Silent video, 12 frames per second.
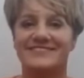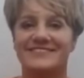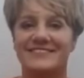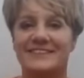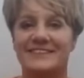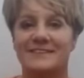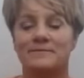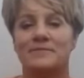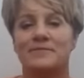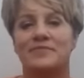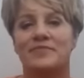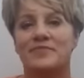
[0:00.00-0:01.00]

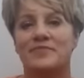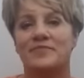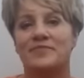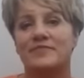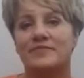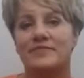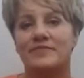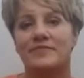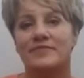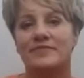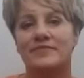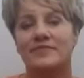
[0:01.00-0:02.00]

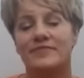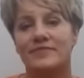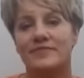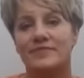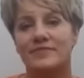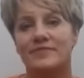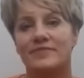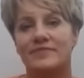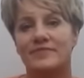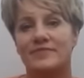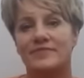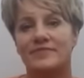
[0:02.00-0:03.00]

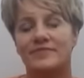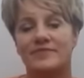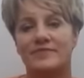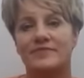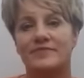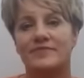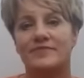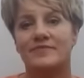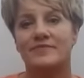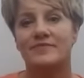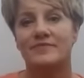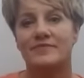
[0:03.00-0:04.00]

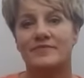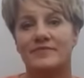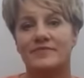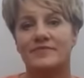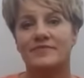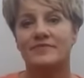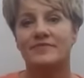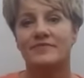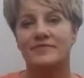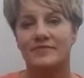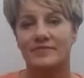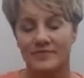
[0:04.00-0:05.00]

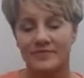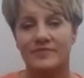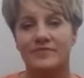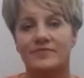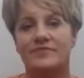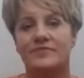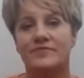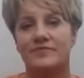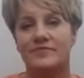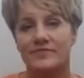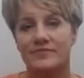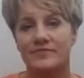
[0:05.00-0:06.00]

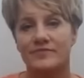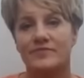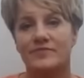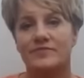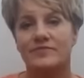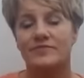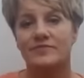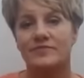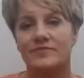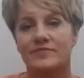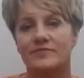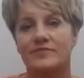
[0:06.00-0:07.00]

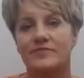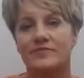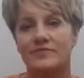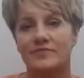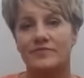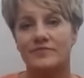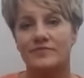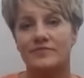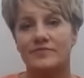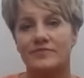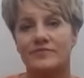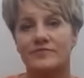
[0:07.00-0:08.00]
[no speech]